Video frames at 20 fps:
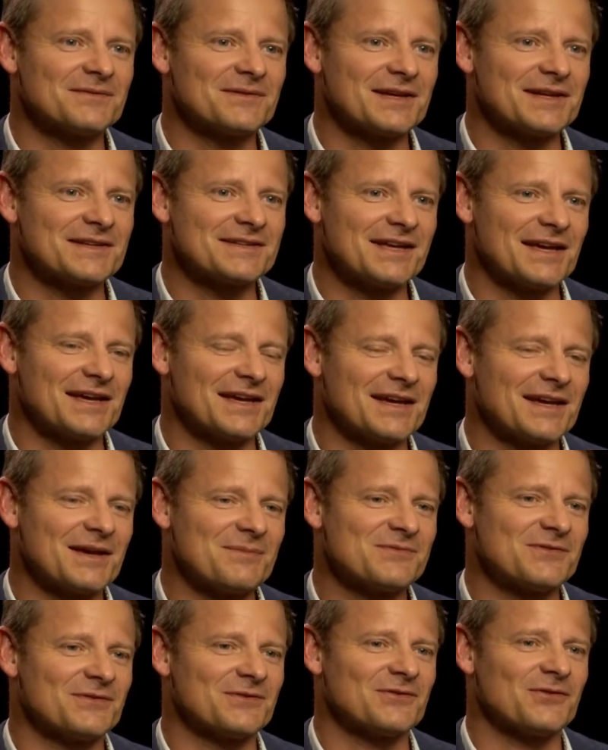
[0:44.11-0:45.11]
like taking
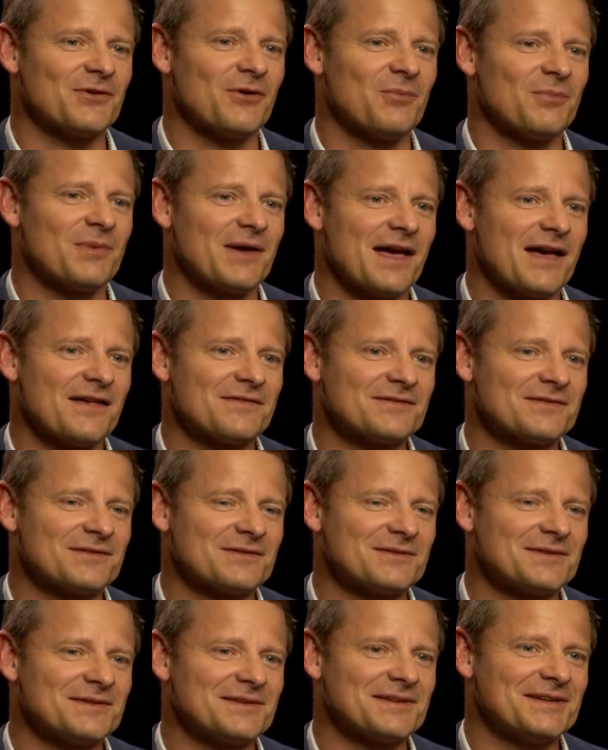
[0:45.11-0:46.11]
Epsom salt baths
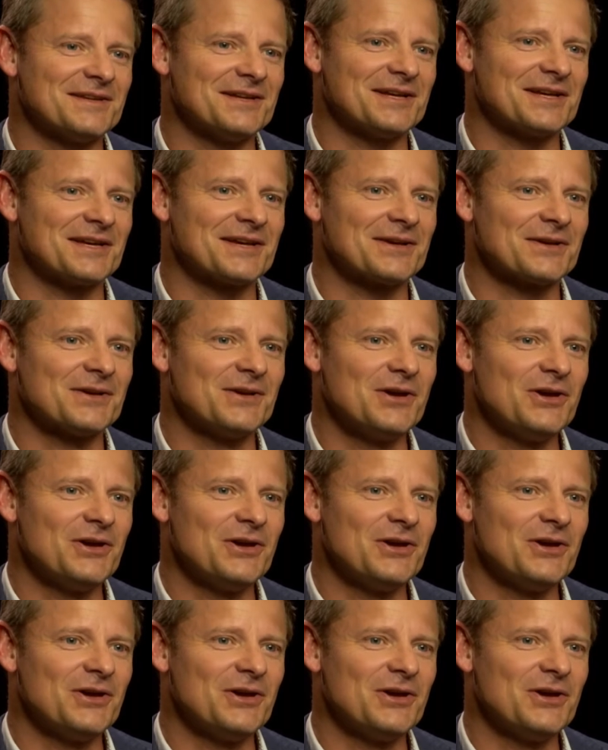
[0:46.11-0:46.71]
and like